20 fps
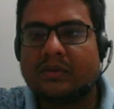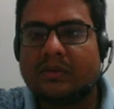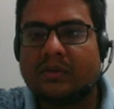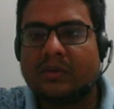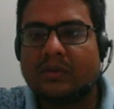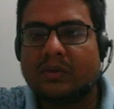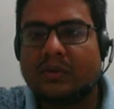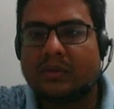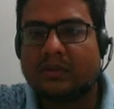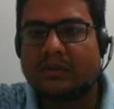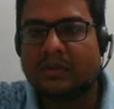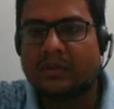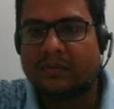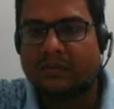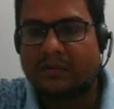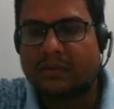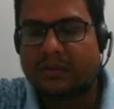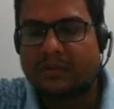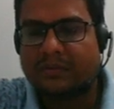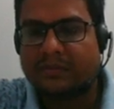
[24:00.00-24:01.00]
cos
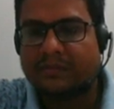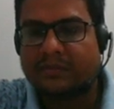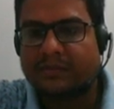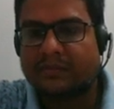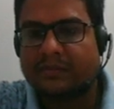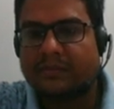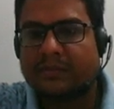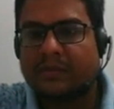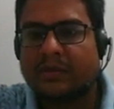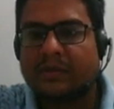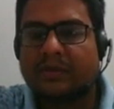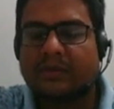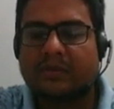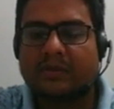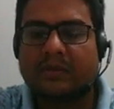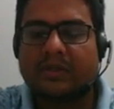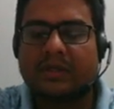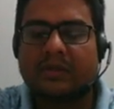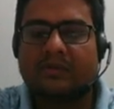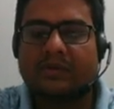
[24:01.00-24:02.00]
alpha. So
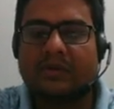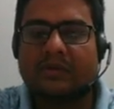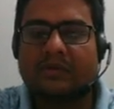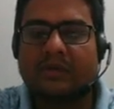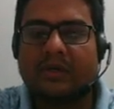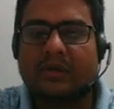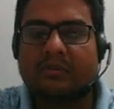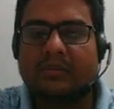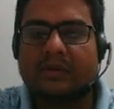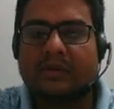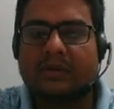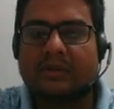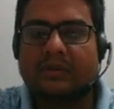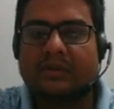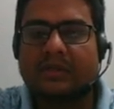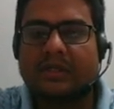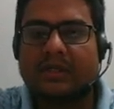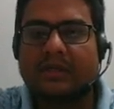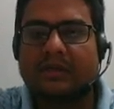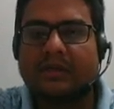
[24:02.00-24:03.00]
then what will happen, this
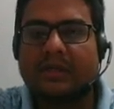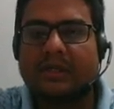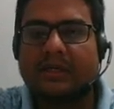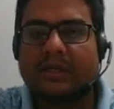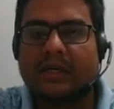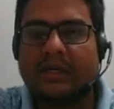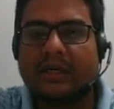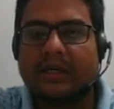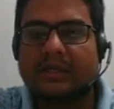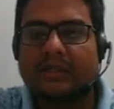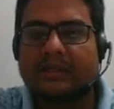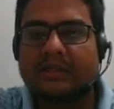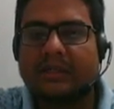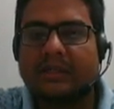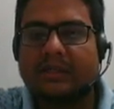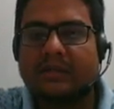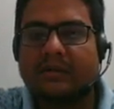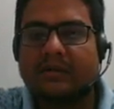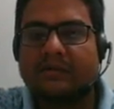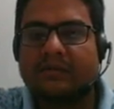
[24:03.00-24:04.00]
I can write r
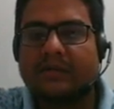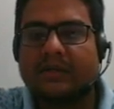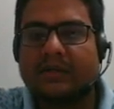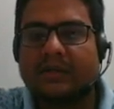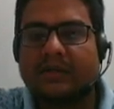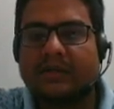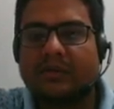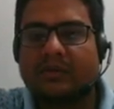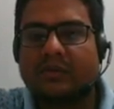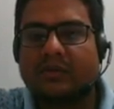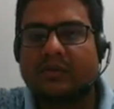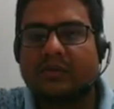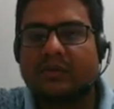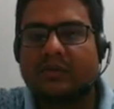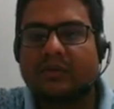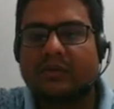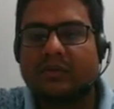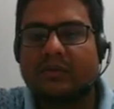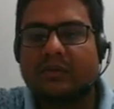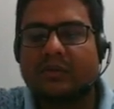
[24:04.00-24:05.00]
sin alpha into
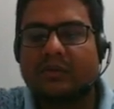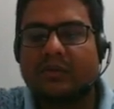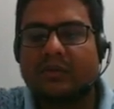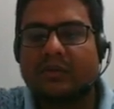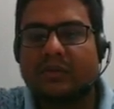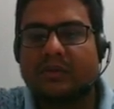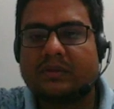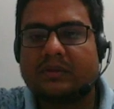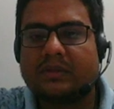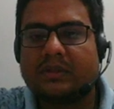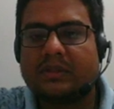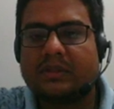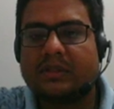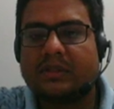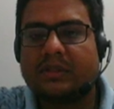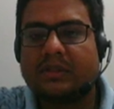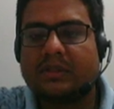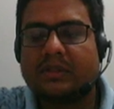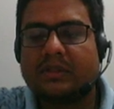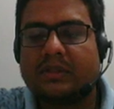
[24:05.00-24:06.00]
cos
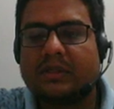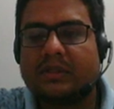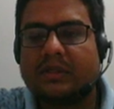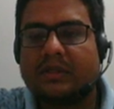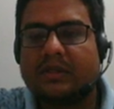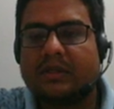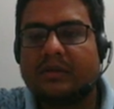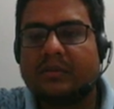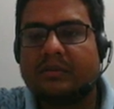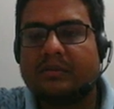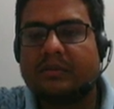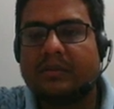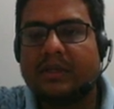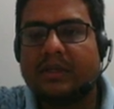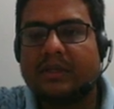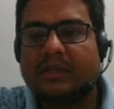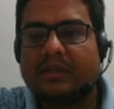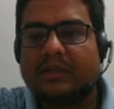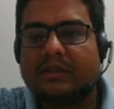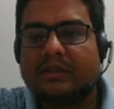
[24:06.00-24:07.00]
theta
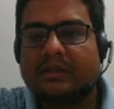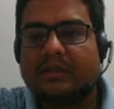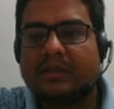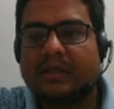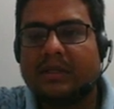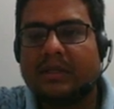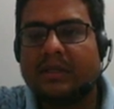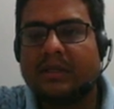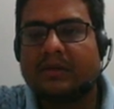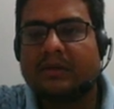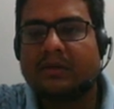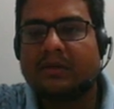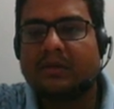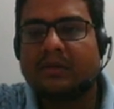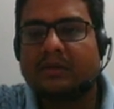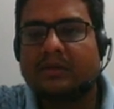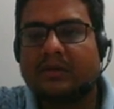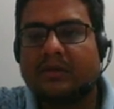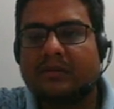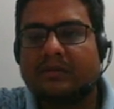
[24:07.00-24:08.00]
minus r
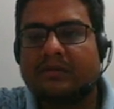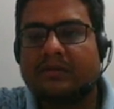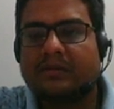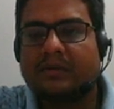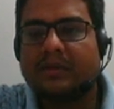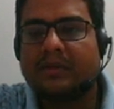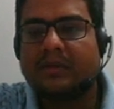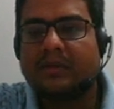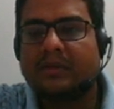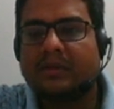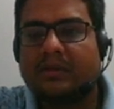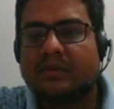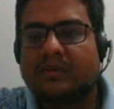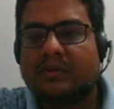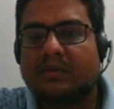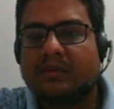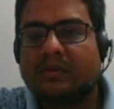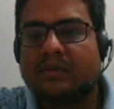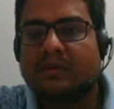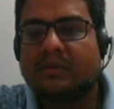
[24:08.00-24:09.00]
cos alpha
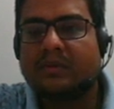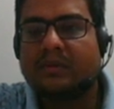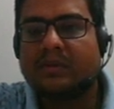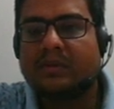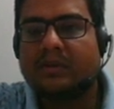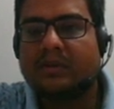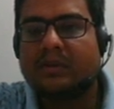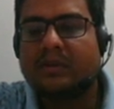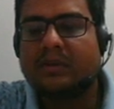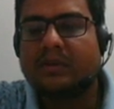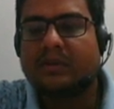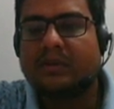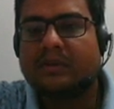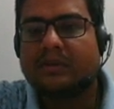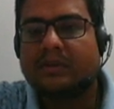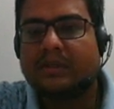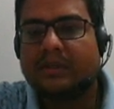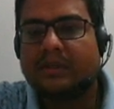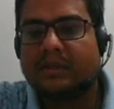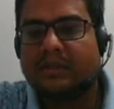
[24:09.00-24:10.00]
into
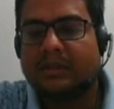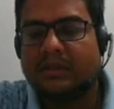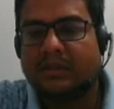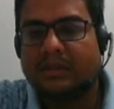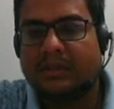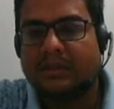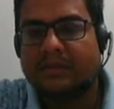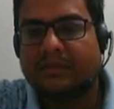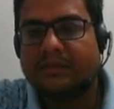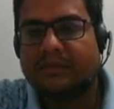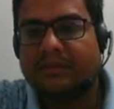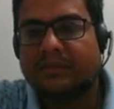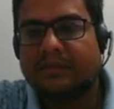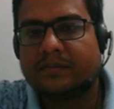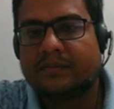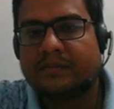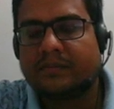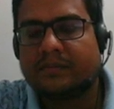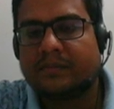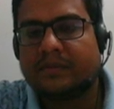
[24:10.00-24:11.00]
sin theta.
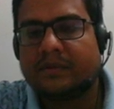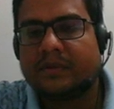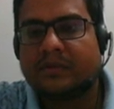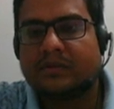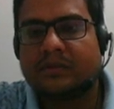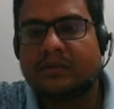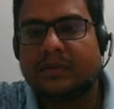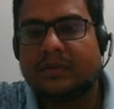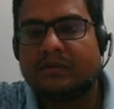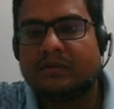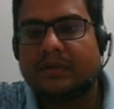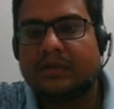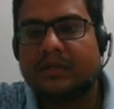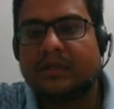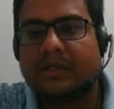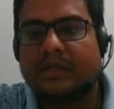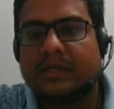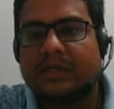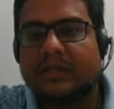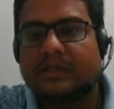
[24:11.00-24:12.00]
So then we can
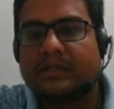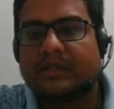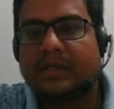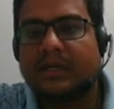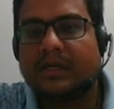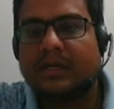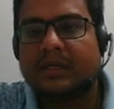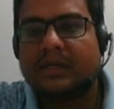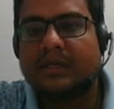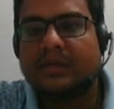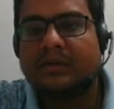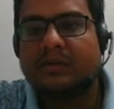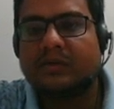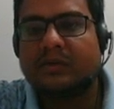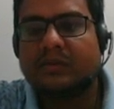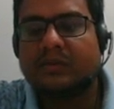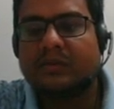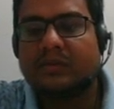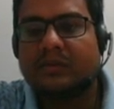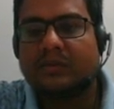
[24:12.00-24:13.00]
write it as r
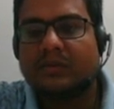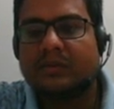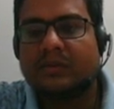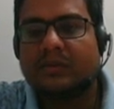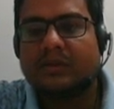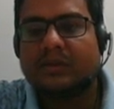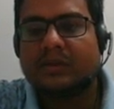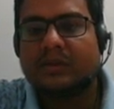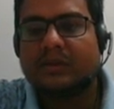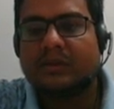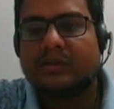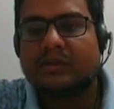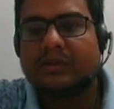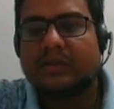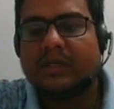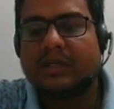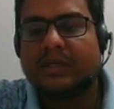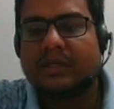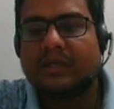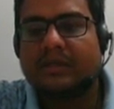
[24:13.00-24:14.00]
into
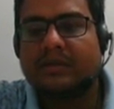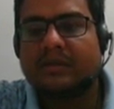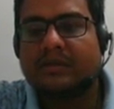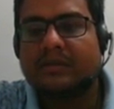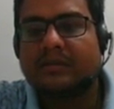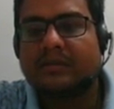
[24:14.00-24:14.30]
sin